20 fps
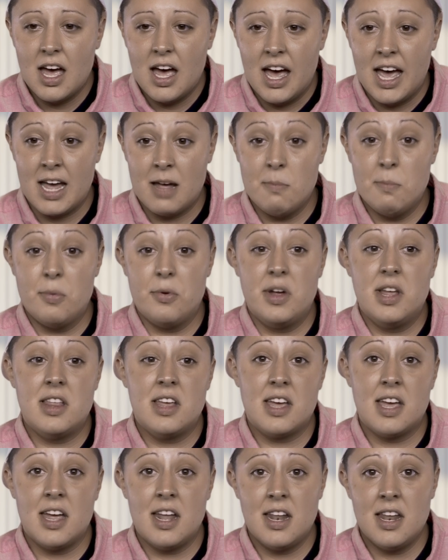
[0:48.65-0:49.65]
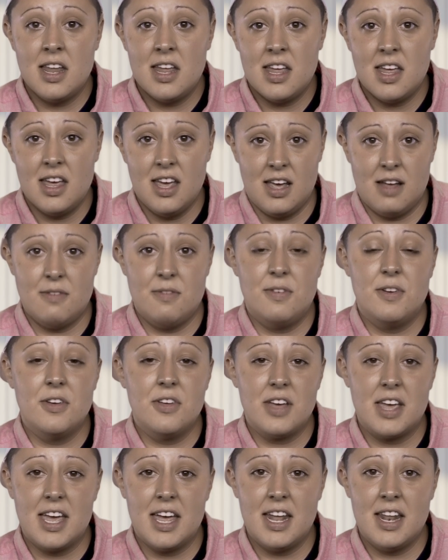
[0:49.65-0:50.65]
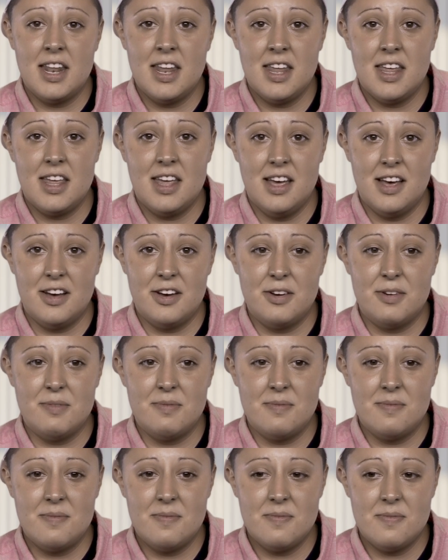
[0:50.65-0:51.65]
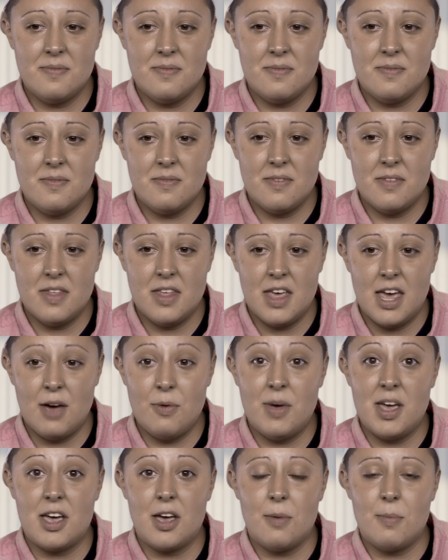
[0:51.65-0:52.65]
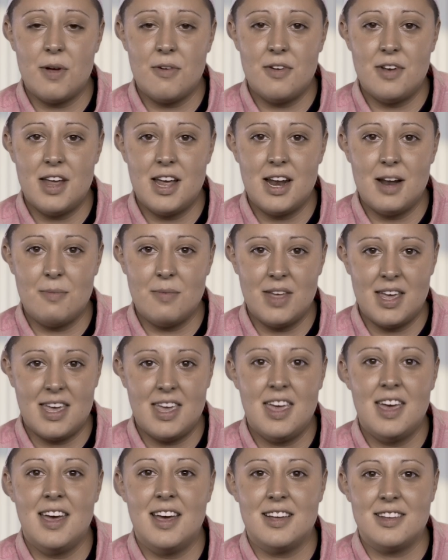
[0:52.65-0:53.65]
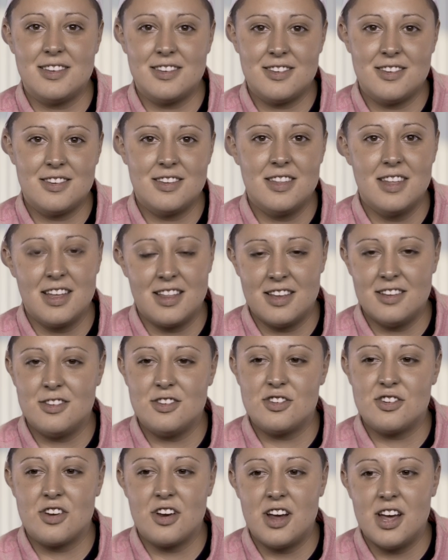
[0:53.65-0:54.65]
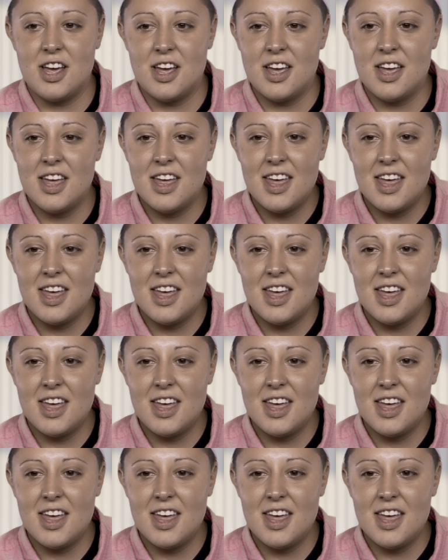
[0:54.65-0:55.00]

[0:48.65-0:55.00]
I can breathe again. I can feel again. Um, I wake up every day and I'm like, yes, like this is great.